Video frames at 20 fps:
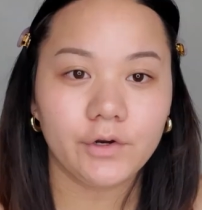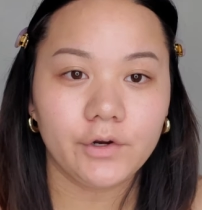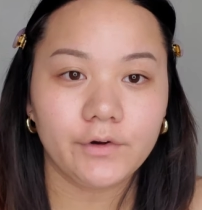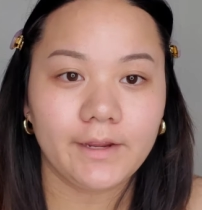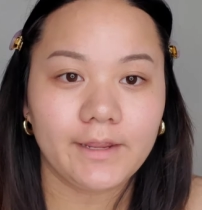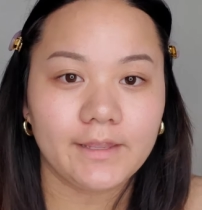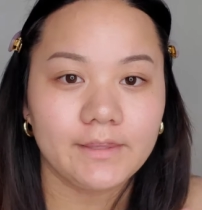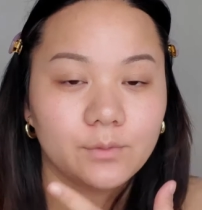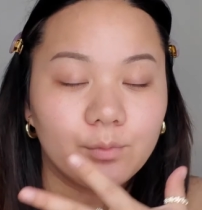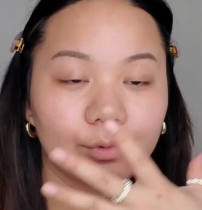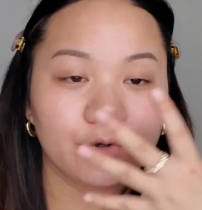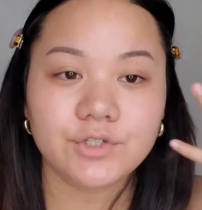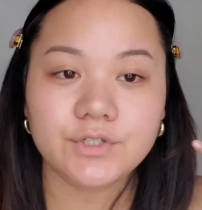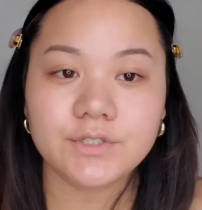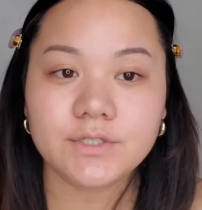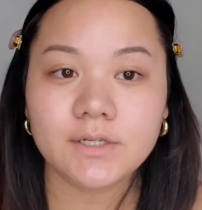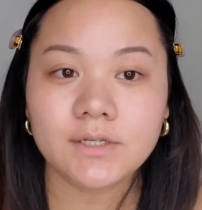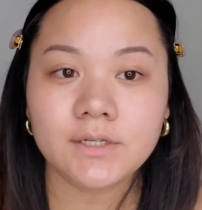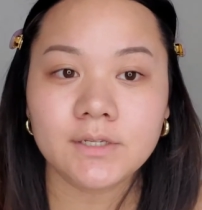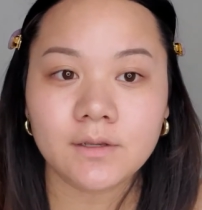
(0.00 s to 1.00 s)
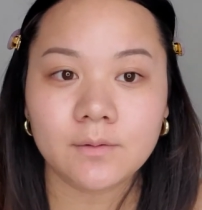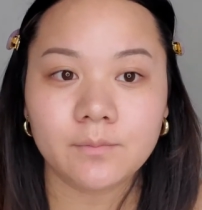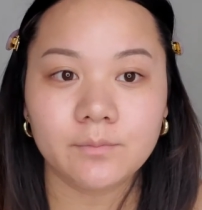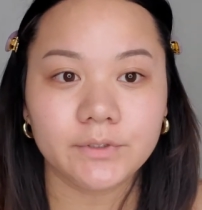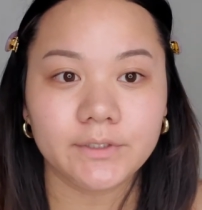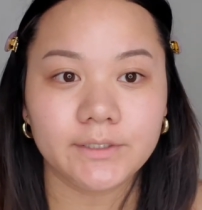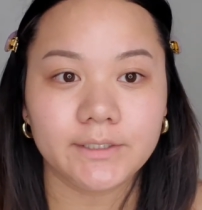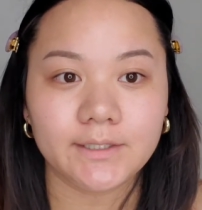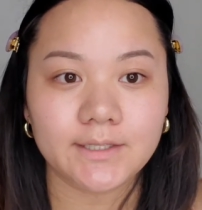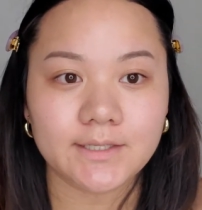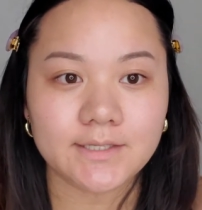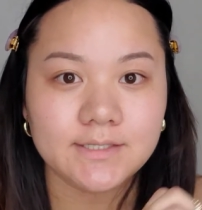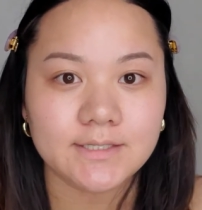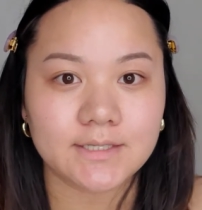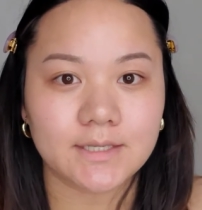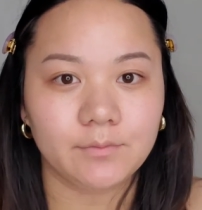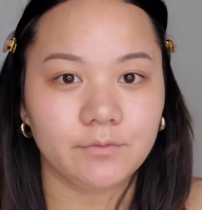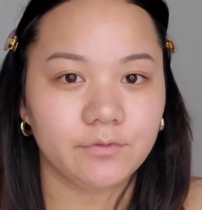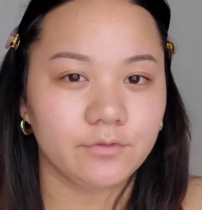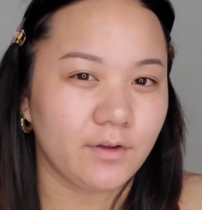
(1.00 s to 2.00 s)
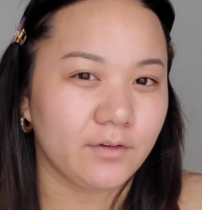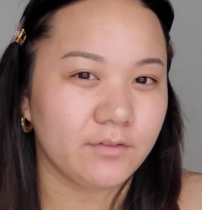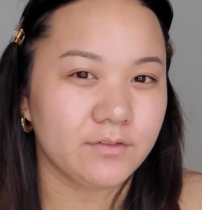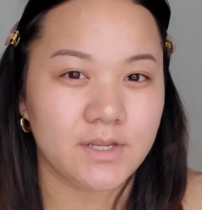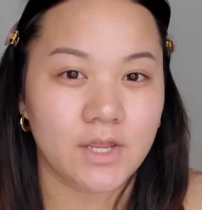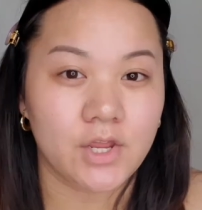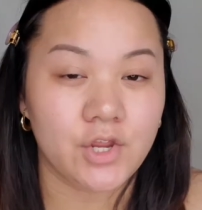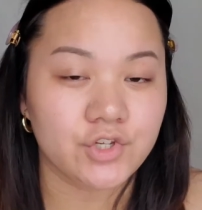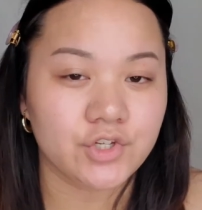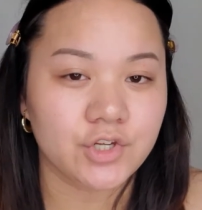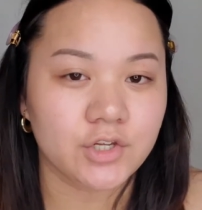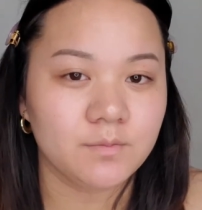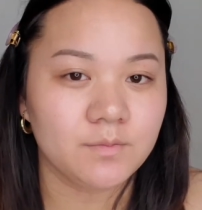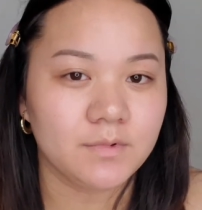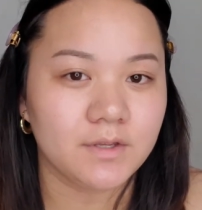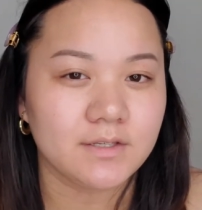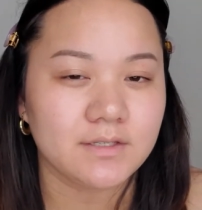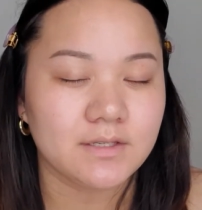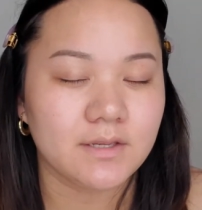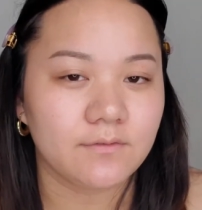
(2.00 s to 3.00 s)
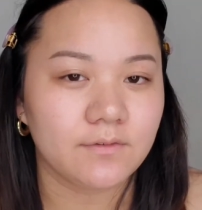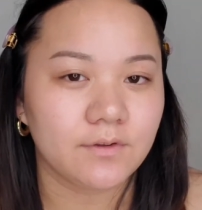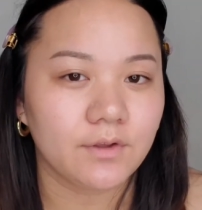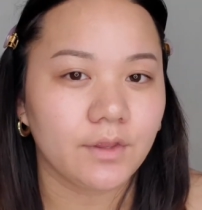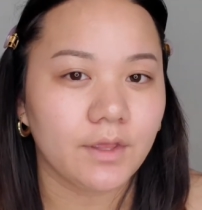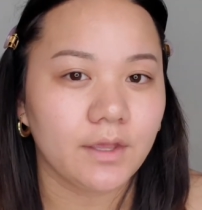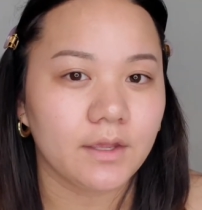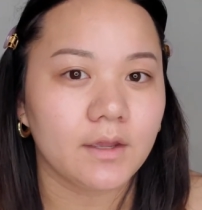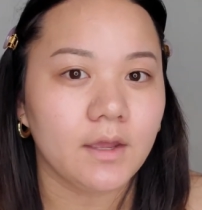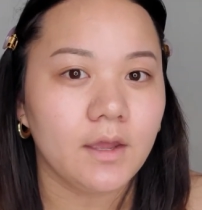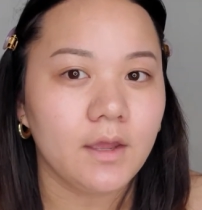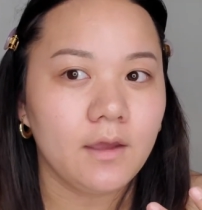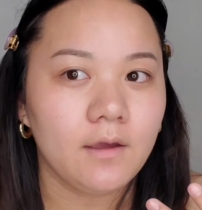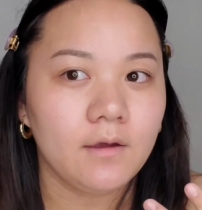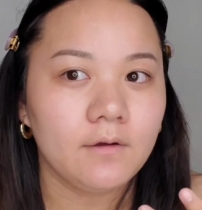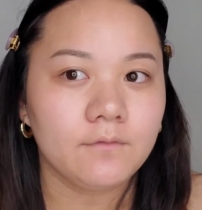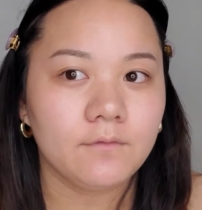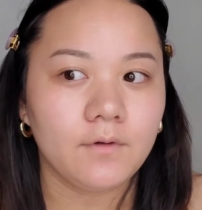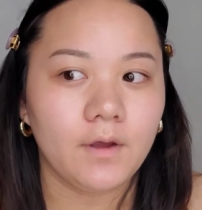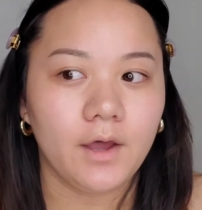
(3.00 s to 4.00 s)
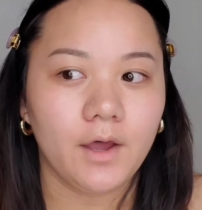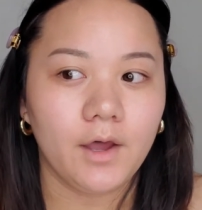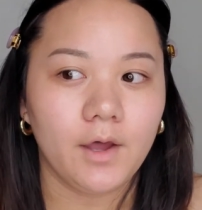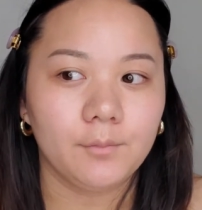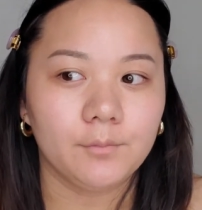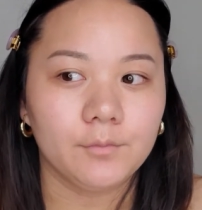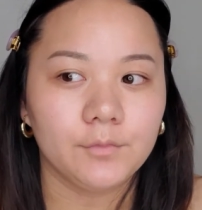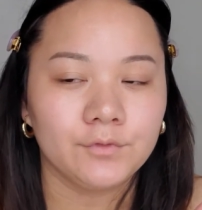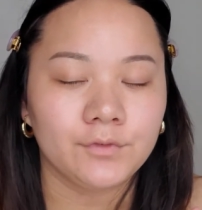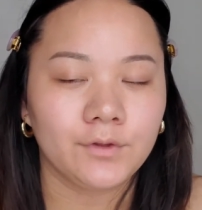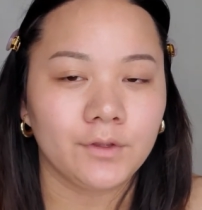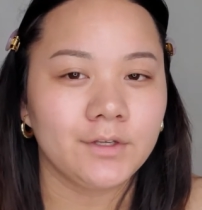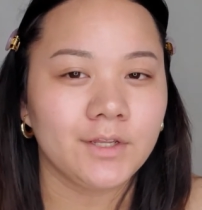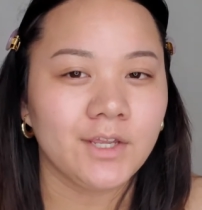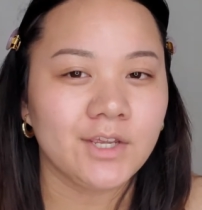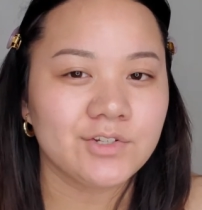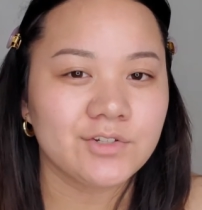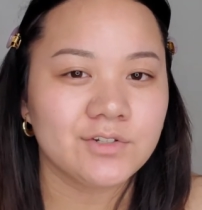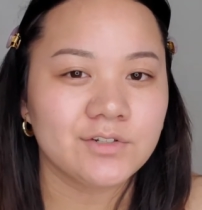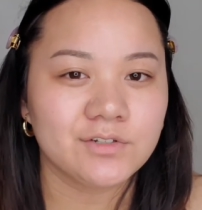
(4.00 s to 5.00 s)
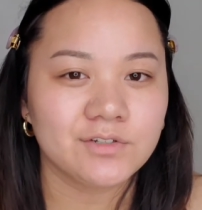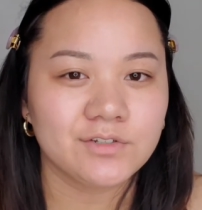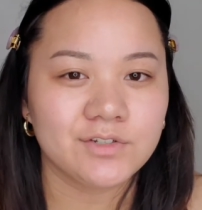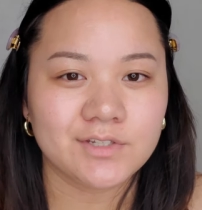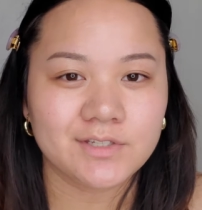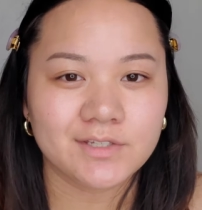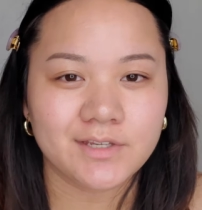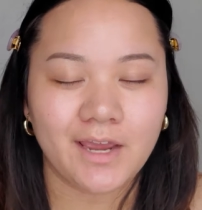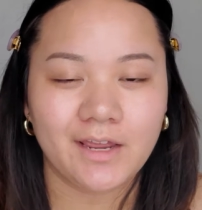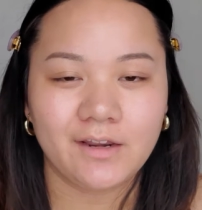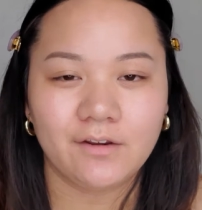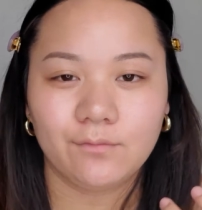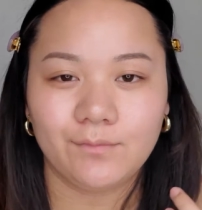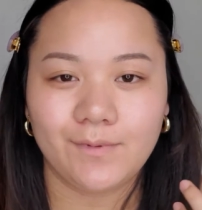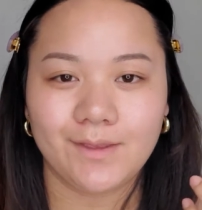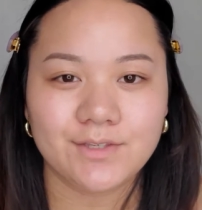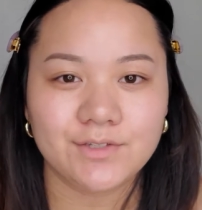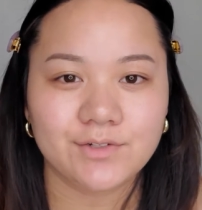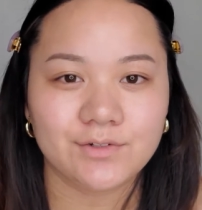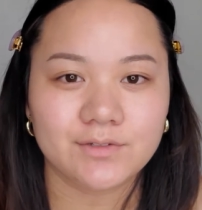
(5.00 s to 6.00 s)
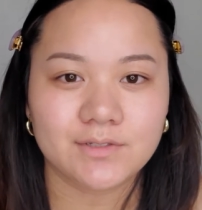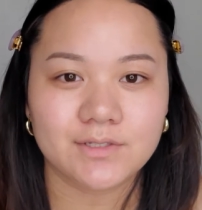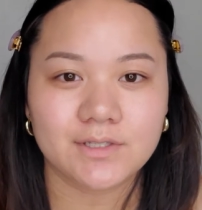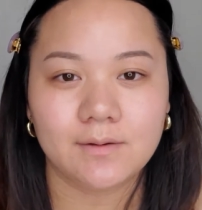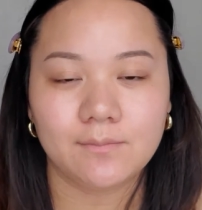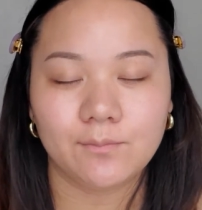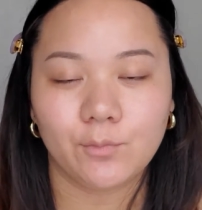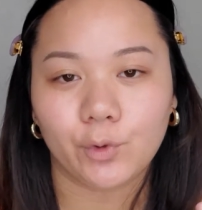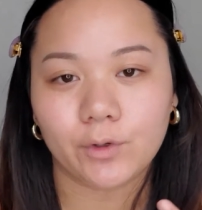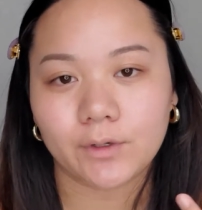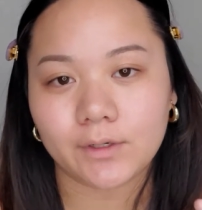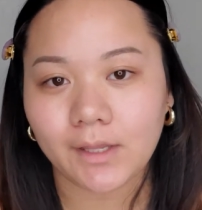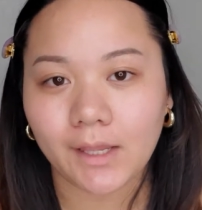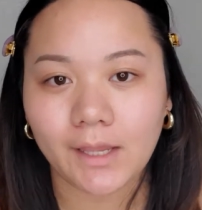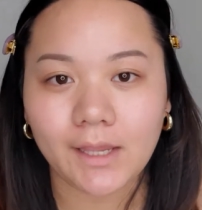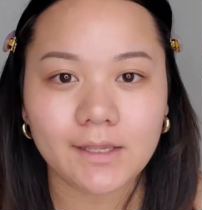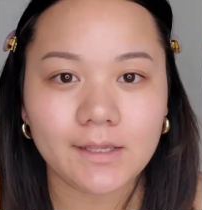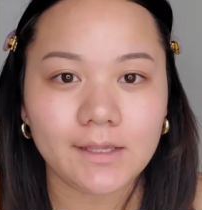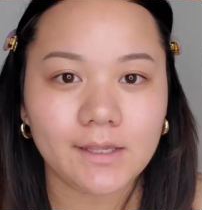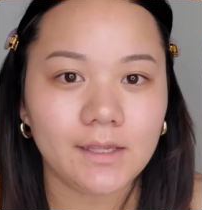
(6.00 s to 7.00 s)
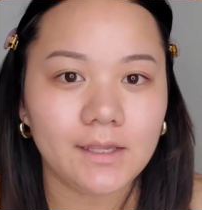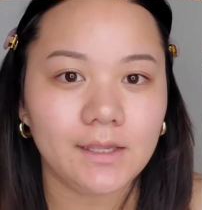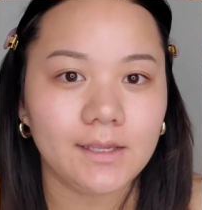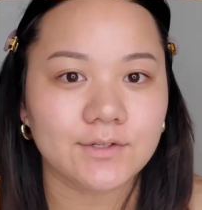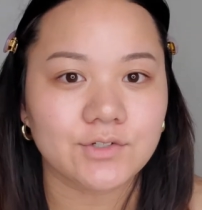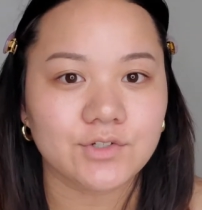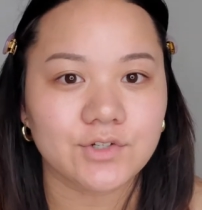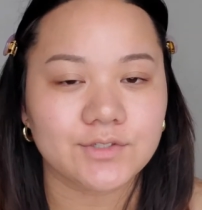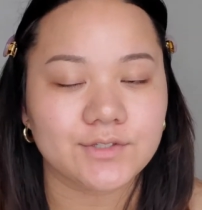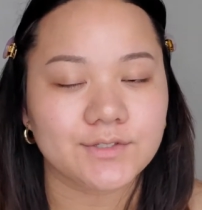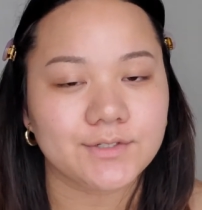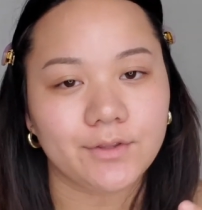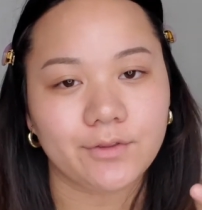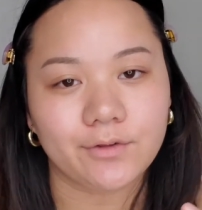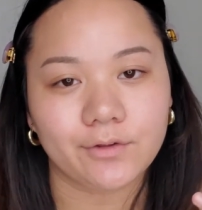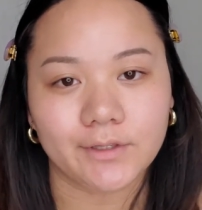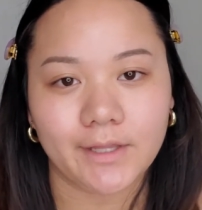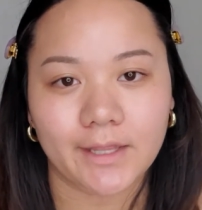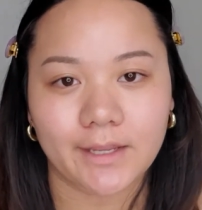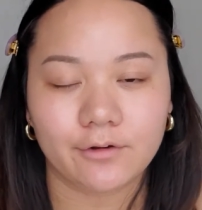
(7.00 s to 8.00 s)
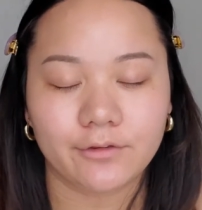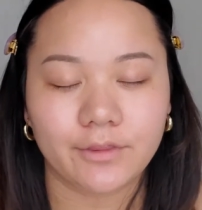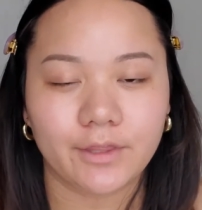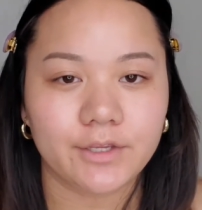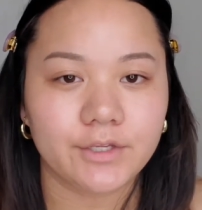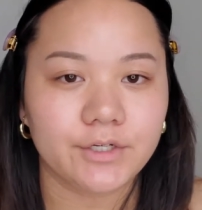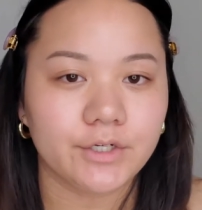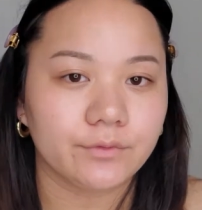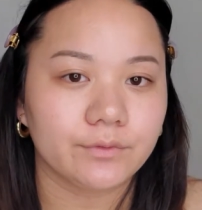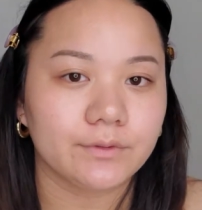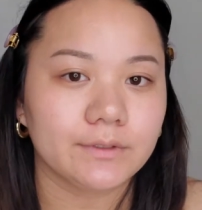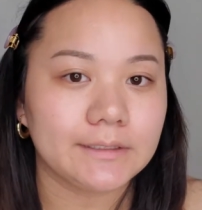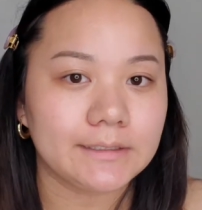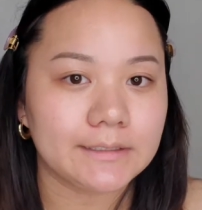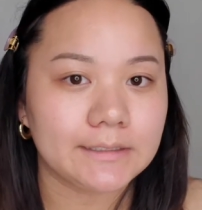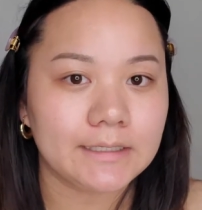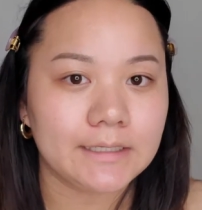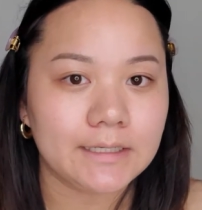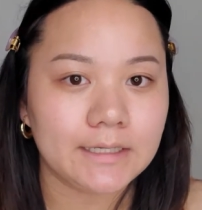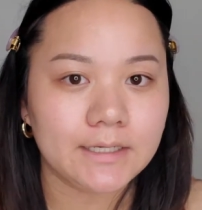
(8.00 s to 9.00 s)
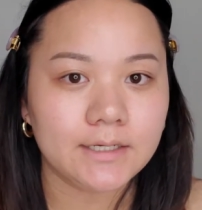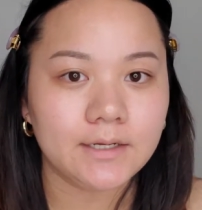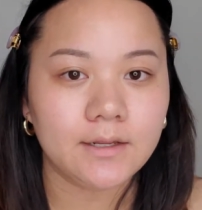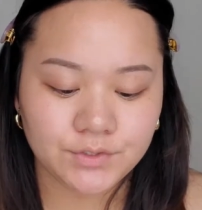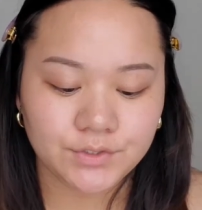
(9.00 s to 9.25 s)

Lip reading: All right, and then we're just gonna completely skip foundation because I feel like foundation just kind of makes your skin more cakey. It's just another layer that you don't really need.